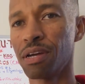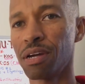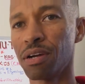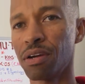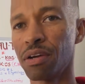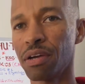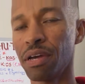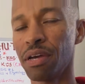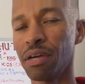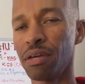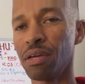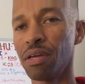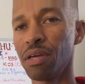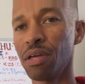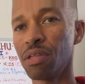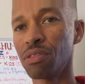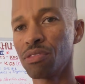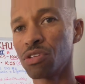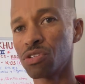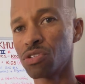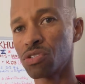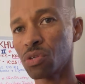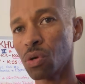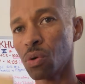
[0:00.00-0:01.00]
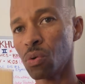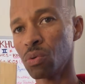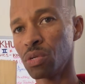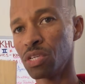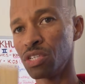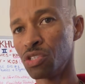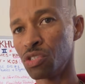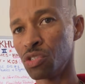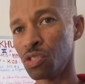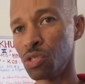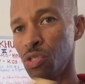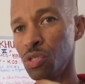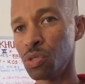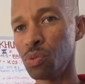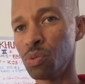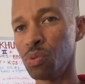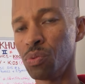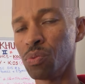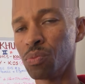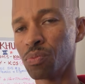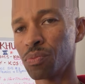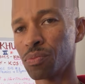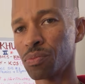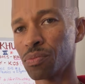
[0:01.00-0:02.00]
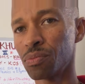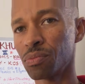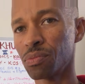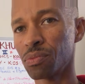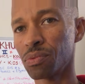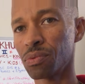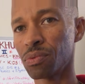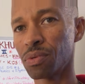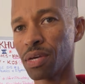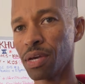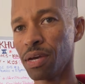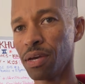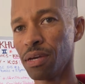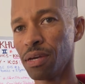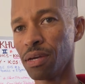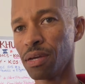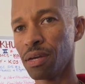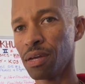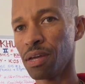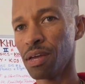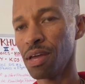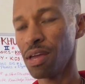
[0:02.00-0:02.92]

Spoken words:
Okay, the soul is you. Okay,